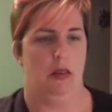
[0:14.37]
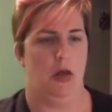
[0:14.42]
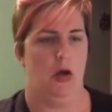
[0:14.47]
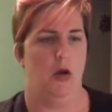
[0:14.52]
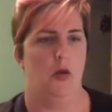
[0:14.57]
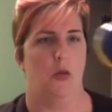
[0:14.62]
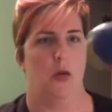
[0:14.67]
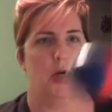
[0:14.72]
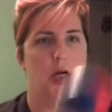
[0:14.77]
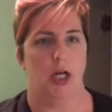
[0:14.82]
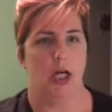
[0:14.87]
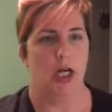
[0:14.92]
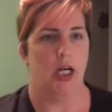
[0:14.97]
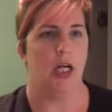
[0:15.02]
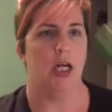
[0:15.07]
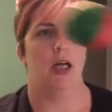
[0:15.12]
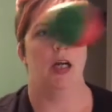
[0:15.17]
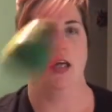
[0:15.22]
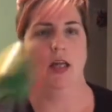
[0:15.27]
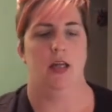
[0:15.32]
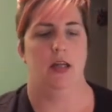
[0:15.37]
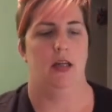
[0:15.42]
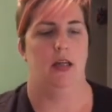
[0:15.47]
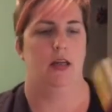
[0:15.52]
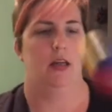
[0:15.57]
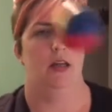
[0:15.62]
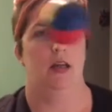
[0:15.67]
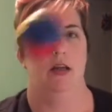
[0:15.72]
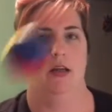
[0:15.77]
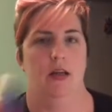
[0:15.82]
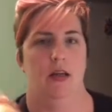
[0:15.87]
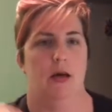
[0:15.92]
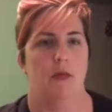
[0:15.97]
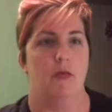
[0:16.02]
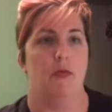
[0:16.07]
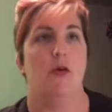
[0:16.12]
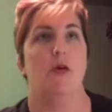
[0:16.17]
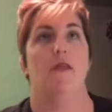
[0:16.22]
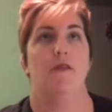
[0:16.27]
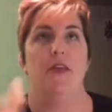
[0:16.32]
Lower. I'm
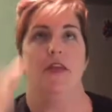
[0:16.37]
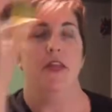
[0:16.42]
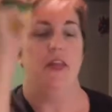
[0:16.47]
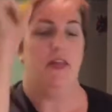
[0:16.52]
going for the